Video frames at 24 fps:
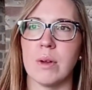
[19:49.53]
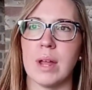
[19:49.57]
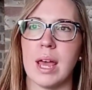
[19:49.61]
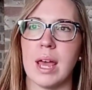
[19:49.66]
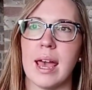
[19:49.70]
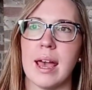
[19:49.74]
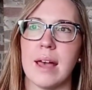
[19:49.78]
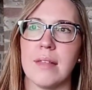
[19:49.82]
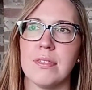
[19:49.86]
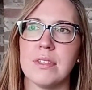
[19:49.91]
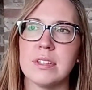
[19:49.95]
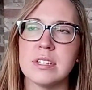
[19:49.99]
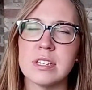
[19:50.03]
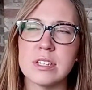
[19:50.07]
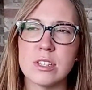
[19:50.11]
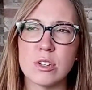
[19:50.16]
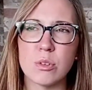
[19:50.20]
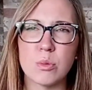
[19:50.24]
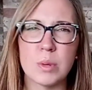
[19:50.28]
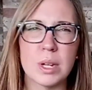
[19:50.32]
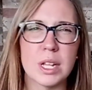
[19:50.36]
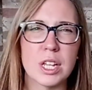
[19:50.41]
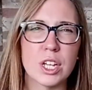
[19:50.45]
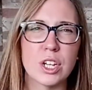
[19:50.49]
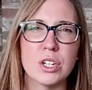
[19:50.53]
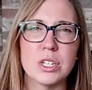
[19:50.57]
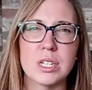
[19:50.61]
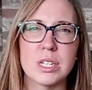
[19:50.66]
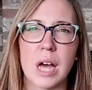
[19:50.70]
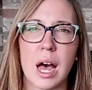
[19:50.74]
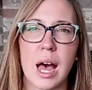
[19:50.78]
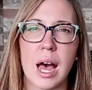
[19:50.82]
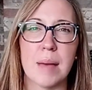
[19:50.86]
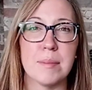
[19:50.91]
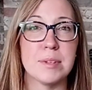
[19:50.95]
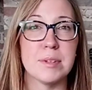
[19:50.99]
and this is a really good
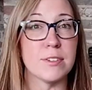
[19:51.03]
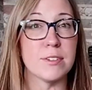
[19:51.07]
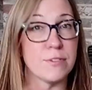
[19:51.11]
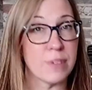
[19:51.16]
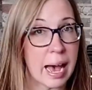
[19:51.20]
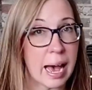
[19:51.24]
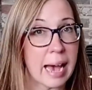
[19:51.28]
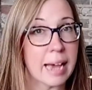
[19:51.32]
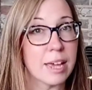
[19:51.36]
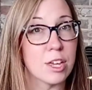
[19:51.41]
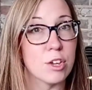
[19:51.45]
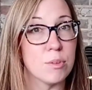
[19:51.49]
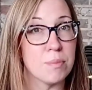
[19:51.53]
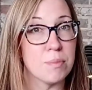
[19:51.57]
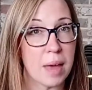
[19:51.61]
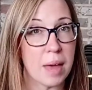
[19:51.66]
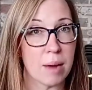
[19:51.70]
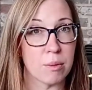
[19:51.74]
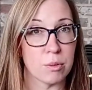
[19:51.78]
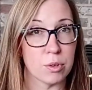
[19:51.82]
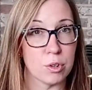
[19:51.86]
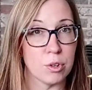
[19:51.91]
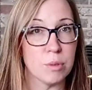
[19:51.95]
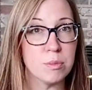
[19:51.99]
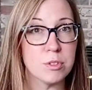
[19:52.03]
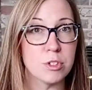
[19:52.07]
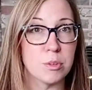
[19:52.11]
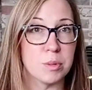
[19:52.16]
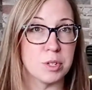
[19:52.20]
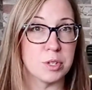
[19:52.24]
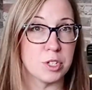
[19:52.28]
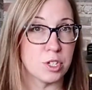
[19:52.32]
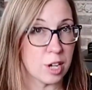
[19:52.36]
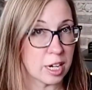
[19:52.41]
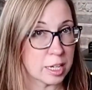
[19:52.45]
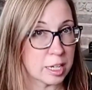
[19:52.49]
time to vacuum that room. So we
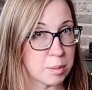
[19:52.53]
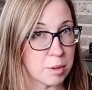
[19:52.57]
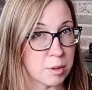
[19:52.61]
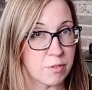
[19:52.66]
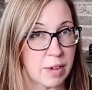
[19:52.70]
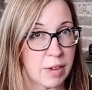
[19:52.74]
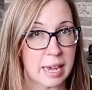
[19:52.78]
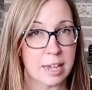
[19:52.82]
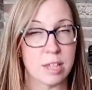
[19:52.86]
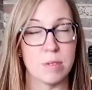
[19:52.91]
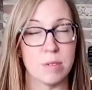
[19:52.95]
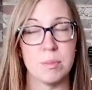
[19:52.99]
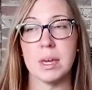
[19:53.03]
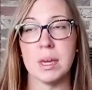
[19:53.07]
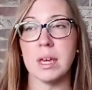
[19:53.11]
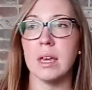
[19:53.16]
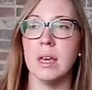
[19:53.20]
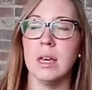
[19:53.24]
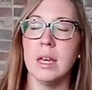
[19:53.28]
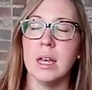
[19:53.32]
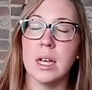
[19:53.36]
talked about vacuuming.